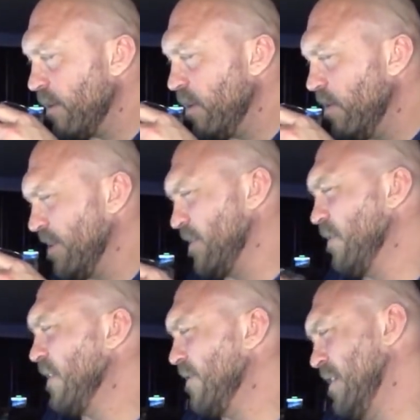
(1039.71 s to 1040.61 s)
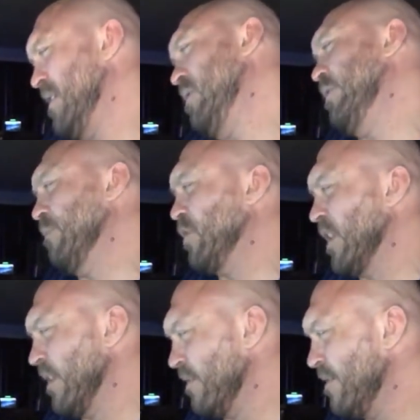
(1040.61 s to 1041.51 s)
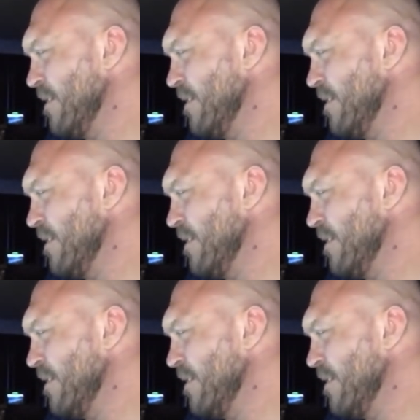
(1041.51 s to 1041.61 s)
You don't deserve to have a YouTube channel.